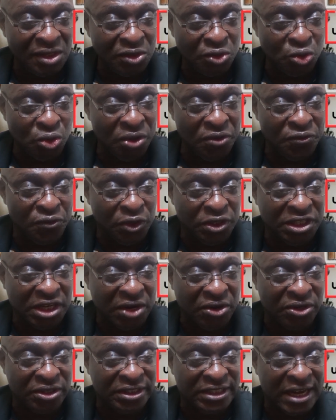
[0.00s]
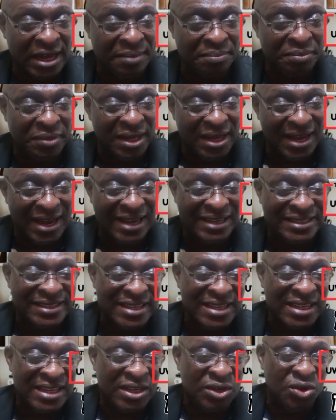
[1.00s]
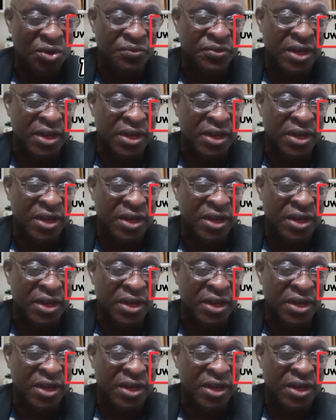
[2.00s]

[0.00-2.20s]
going for second term are thinking of